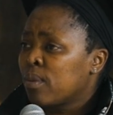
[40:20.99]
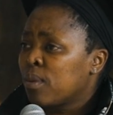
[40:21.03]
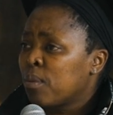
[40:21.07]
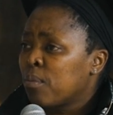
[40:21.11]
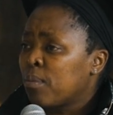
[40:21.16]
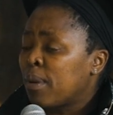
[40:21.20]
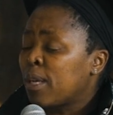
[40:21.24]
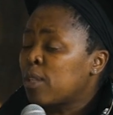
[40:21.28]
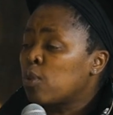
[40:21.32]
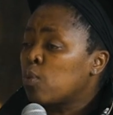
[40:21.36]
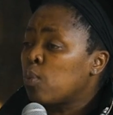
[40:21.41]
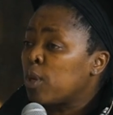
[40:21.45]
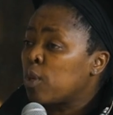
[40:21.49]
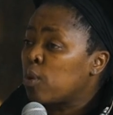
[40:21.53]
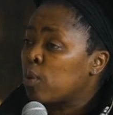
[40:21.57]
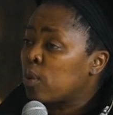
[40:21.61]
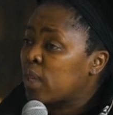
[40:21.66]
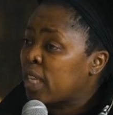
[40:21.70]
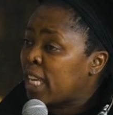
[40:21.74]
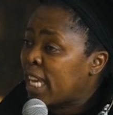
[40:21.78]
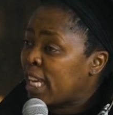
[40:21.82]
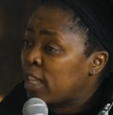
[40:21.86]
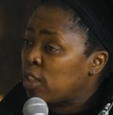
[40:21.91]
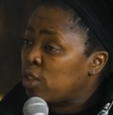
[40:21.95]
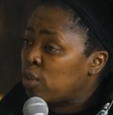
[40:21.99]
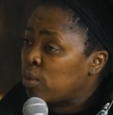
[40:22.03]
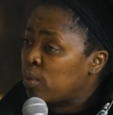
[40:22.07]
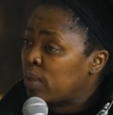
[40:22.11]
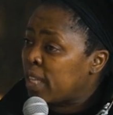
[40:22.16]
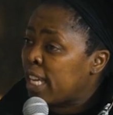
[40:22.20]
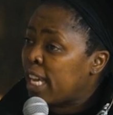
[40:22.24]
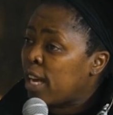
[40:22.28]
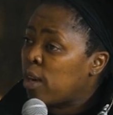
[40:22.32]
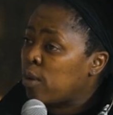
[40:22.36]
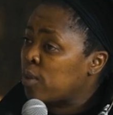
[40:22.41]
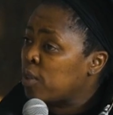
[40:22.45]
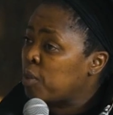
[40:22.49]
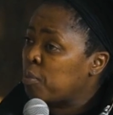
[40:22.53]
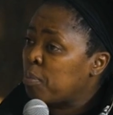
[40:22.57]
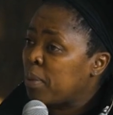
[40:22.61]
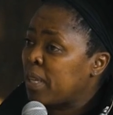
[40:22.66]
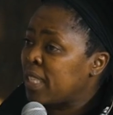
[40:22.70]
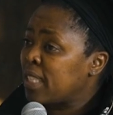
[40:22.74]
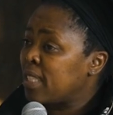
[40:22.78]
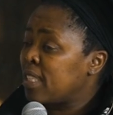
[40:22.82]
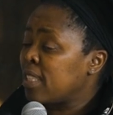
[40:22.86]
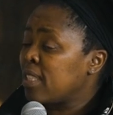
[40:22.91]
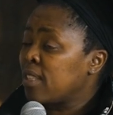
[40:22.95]
But when you get to their own
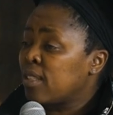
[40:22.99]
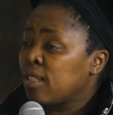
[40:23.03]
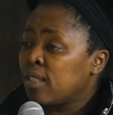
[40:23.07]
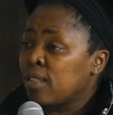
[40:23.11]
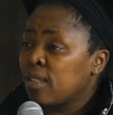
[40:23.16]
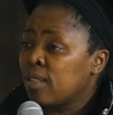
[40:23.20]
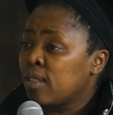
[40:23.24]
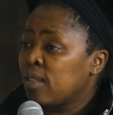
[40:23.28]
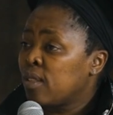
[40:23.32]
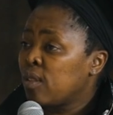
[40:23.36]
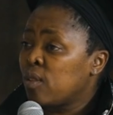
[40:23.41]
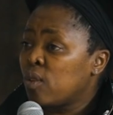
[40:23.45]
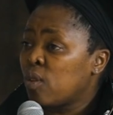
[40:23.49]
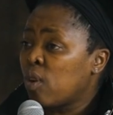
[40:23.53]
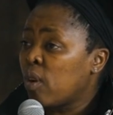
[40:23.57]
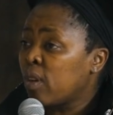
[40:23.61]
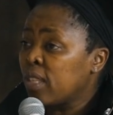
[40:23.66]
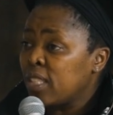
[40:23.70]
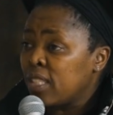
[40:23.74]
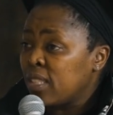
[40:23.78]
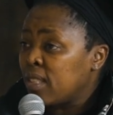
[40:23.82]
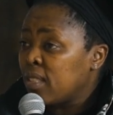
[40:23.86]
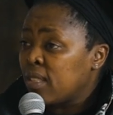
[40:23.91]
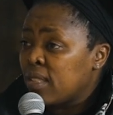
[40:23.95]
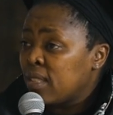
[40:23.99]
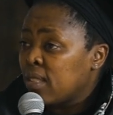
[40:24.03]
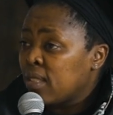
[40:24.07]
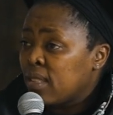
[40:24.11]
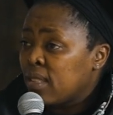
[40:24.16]
spaces, you're not